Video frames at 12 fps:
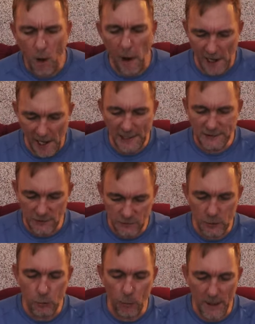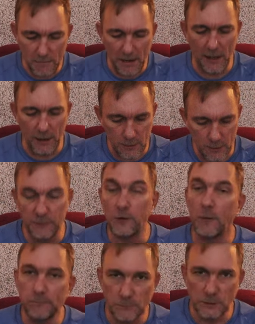It actually, it's a great palate
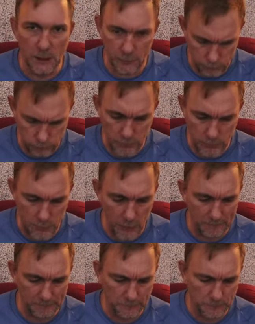cleanser. That's really good.